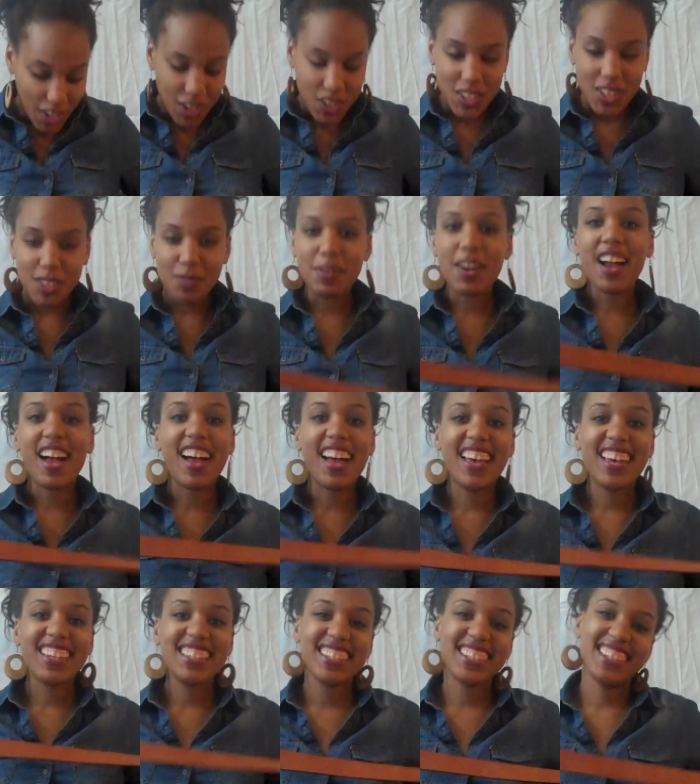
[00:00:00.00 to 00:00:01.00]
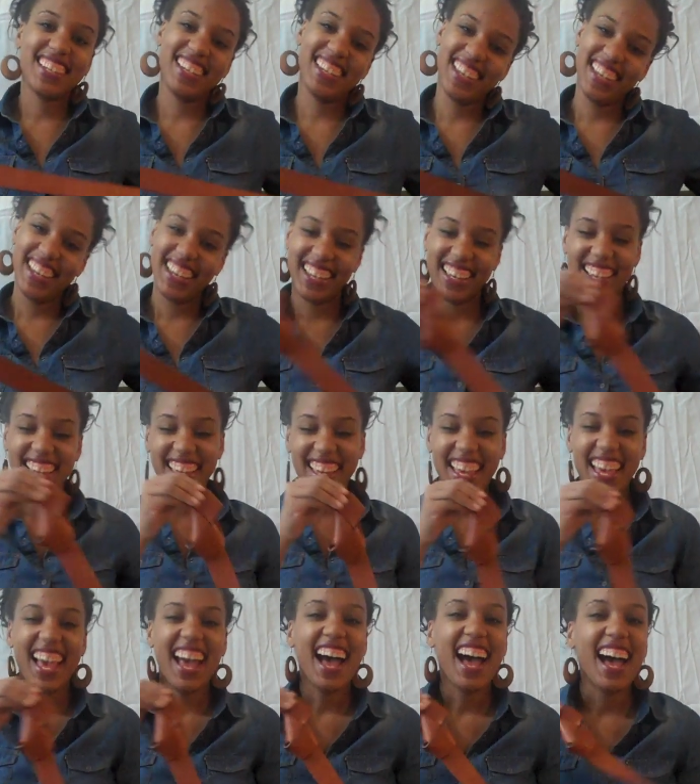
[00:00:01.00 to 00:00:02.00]
surprise,
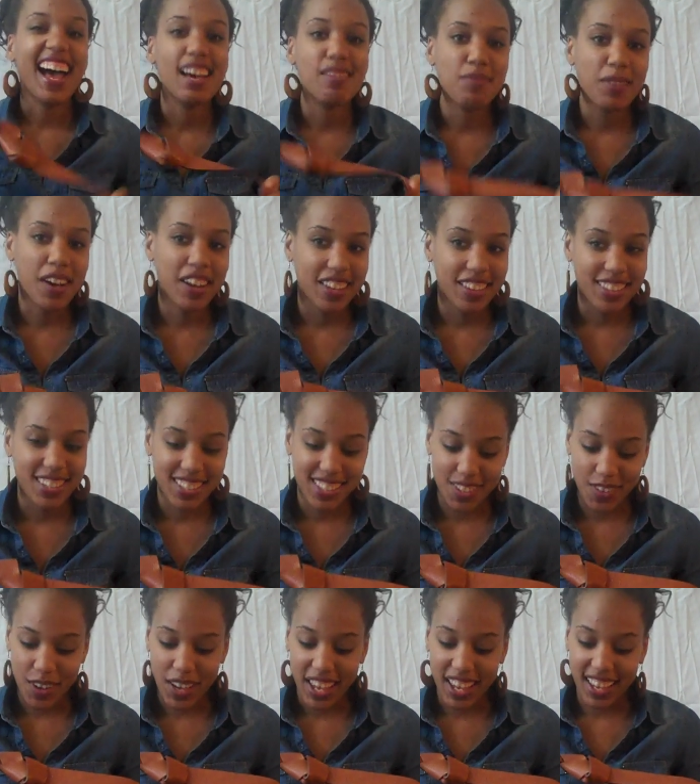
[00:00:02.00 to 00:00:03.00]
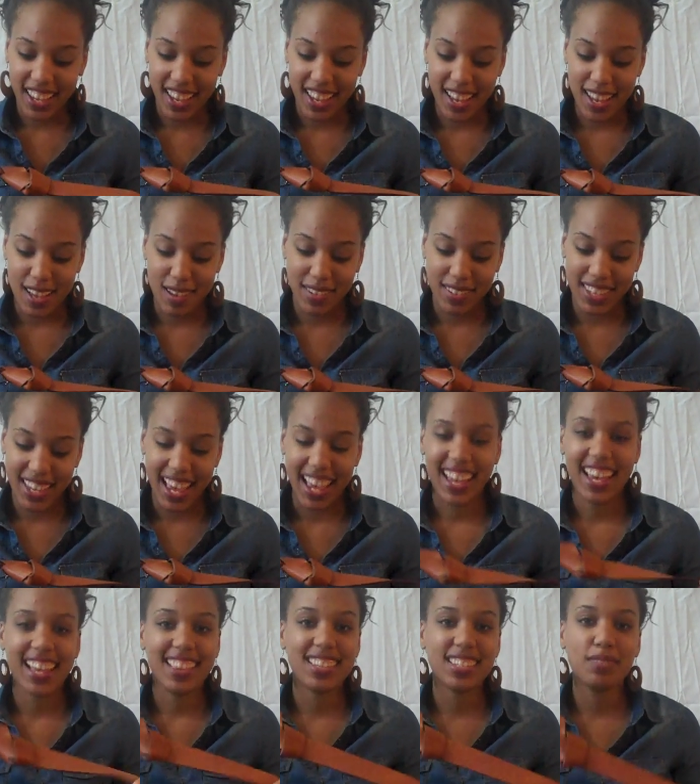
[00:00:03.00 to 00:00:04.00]
I bought it this way. Uh, yeah,
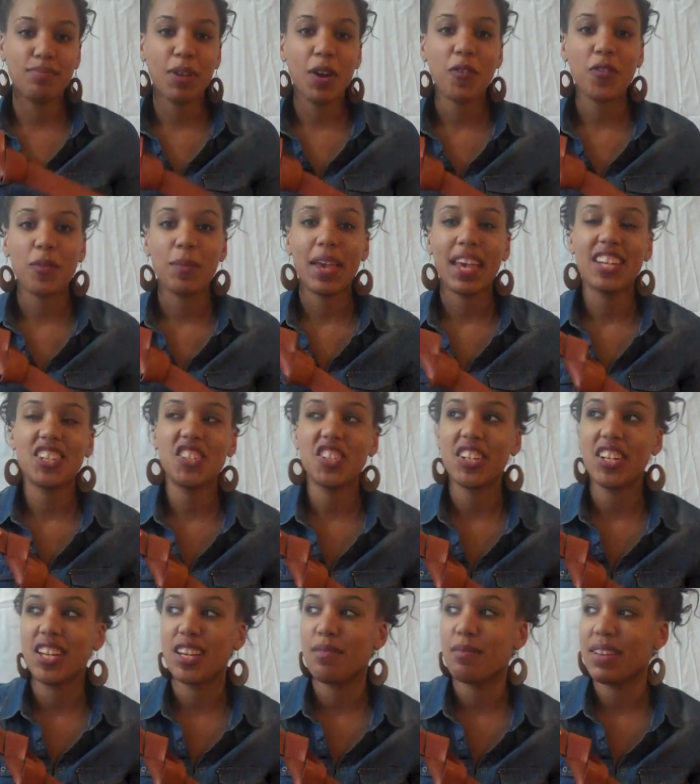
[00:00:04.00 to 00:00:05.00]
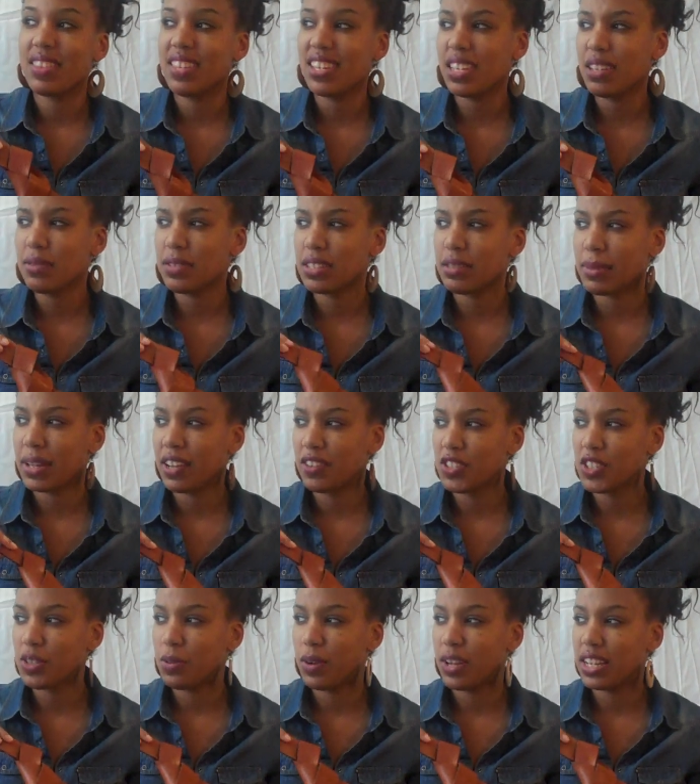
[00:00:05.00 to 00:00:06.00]
I got this belt from H and M. I think it was
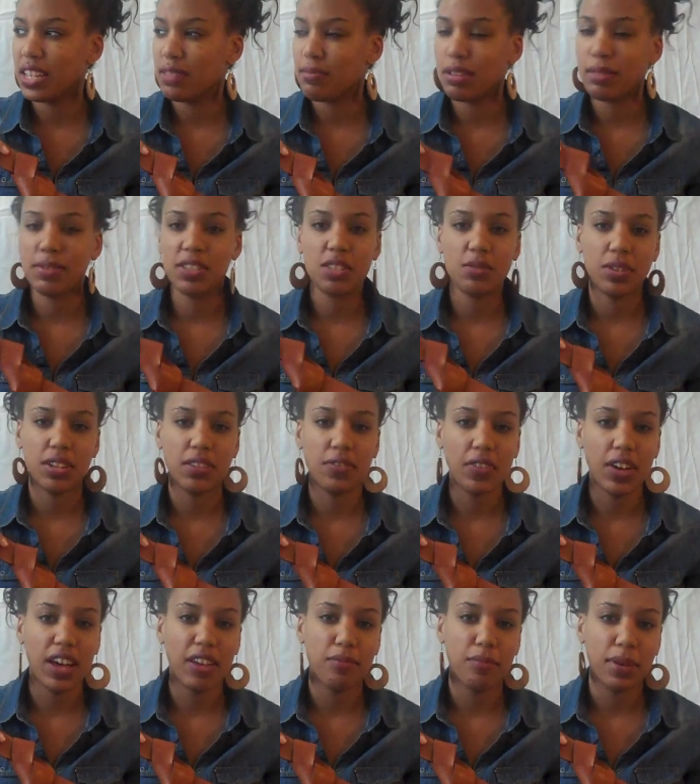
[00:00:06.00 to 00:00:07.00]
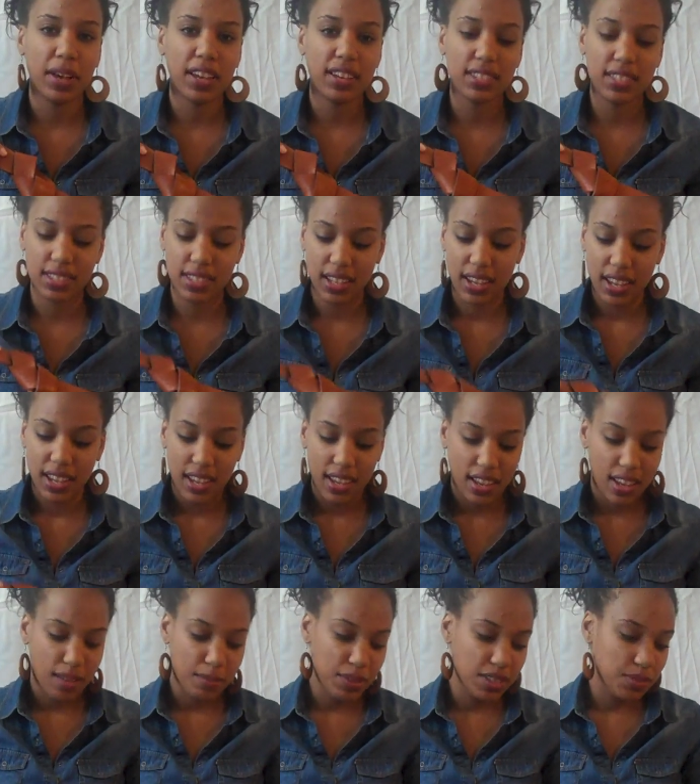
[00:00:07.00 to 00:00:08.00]
about twenty, maybe twenty-five bucks.
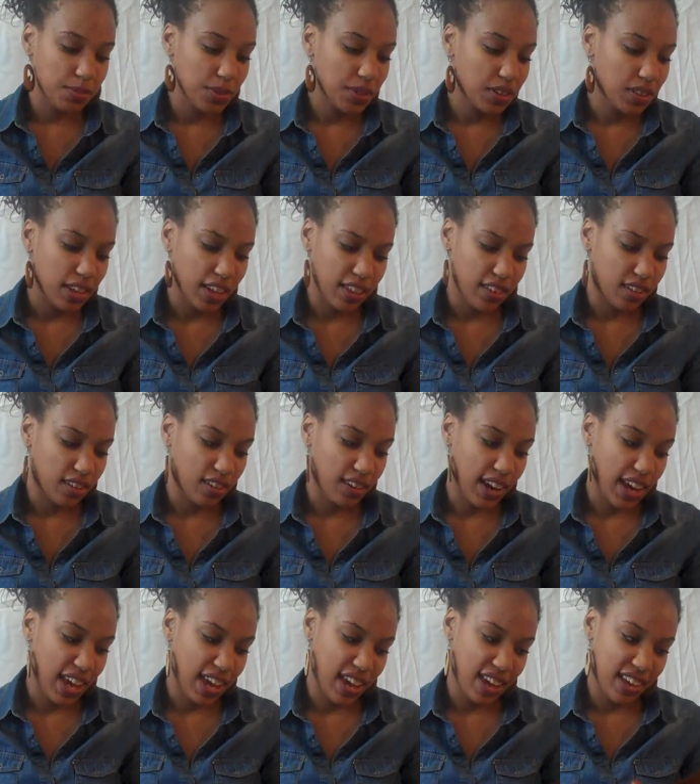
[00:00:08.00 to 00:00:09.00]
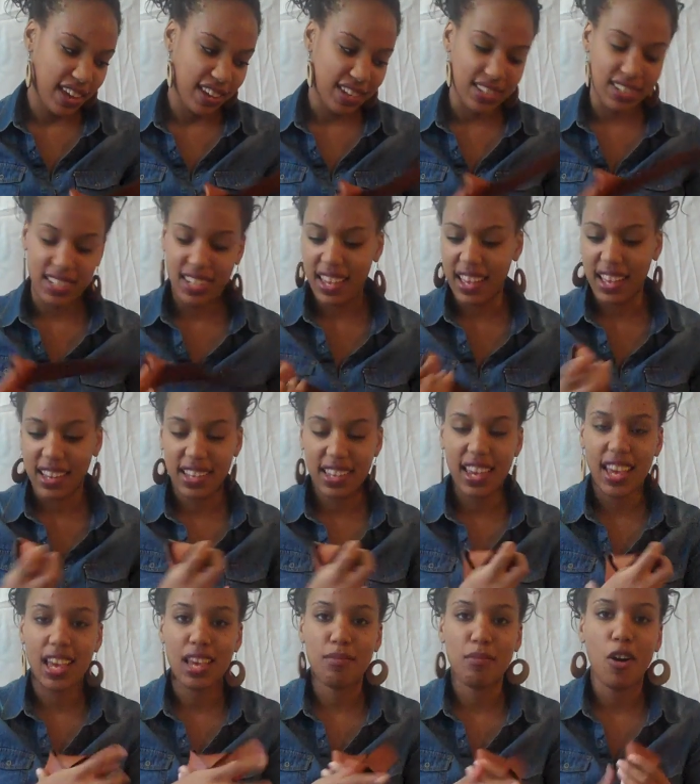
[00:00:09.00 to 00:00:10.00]
Um, it's real leather, and yeah, it
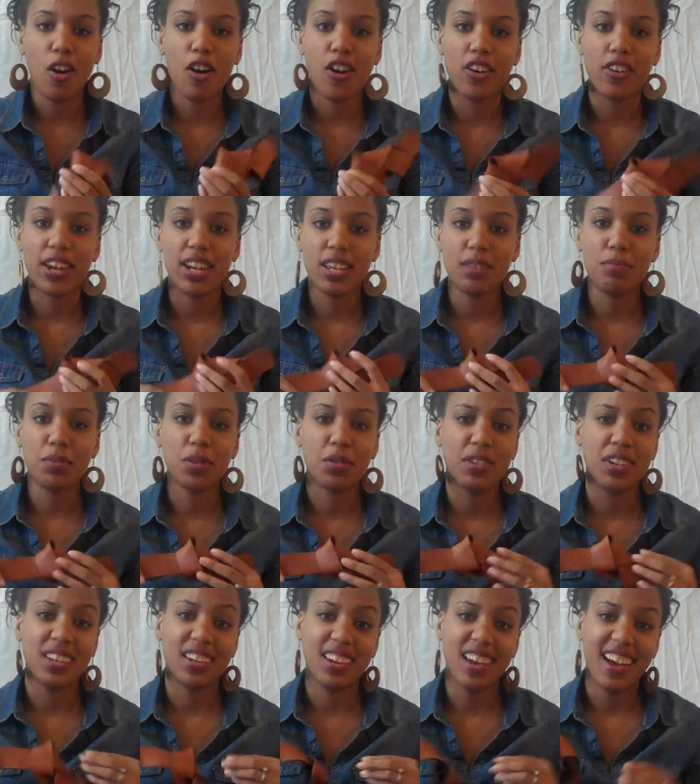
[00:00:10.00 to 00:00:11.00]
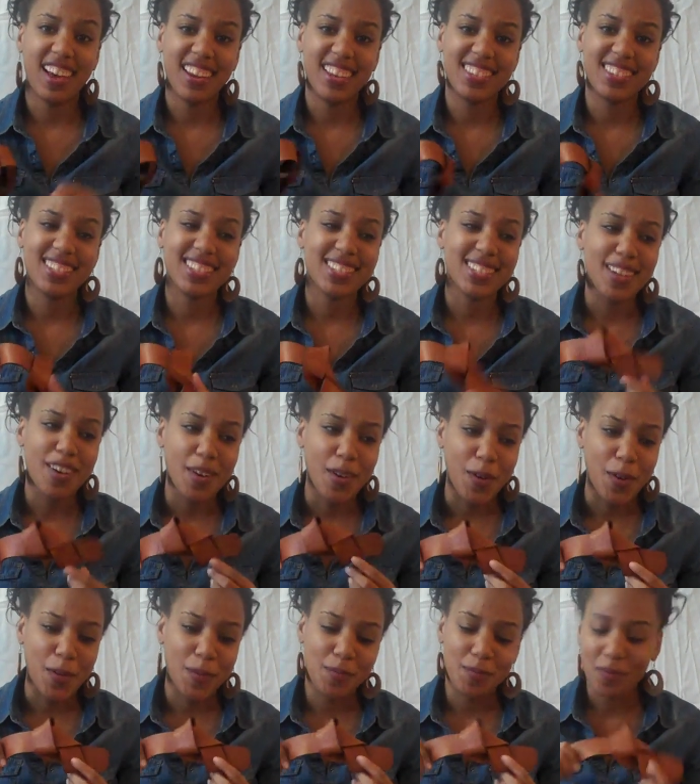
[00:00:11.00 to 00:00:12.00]
came already pre-knotted,
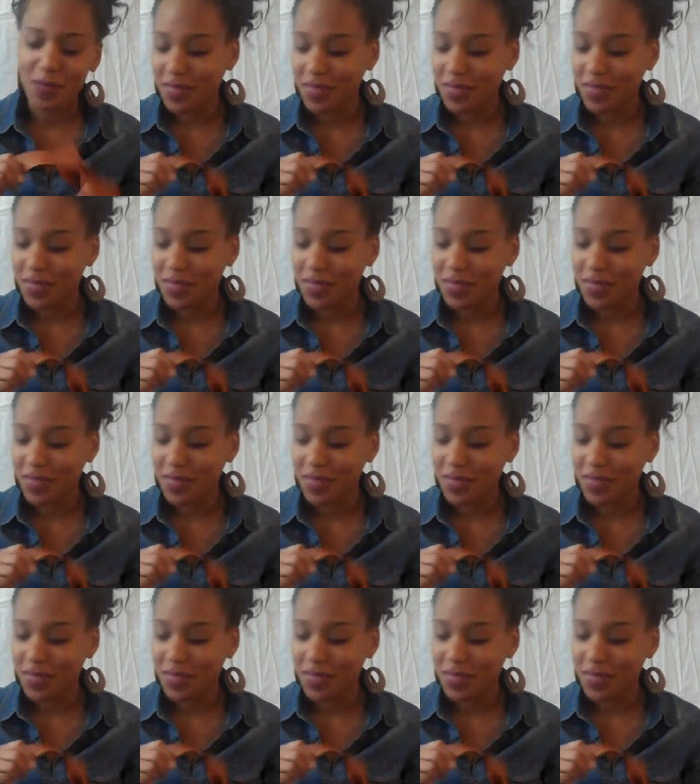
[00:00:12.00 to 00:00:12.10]
so